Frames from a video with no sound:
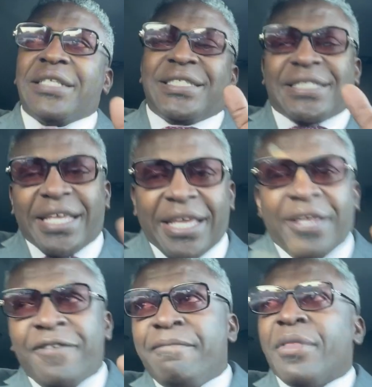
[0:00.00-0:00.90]

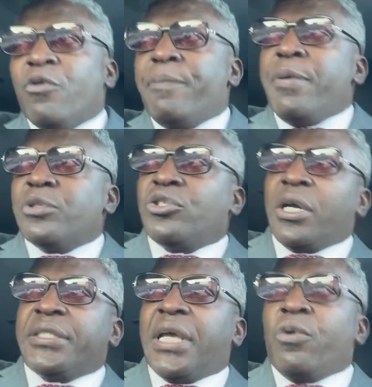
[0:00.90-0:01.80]
see when people
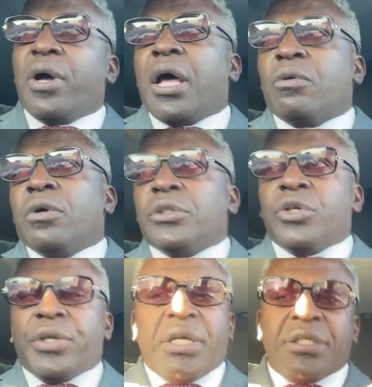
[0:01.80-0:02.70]
start saying, well, I don't want to
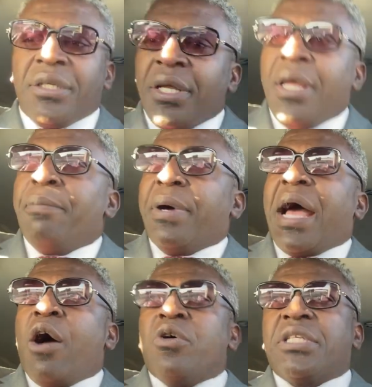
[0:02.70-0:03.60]
do this. But I
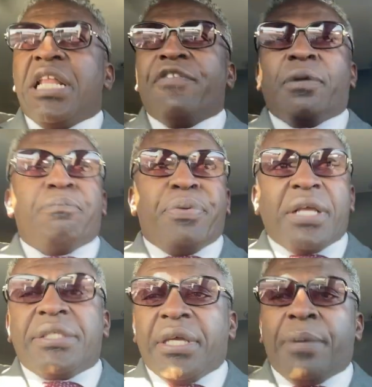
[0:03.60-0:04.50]
always leave a
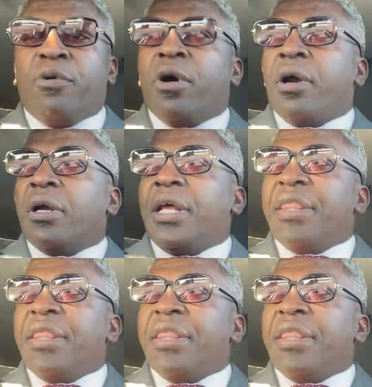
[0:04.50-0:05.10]
big tip or a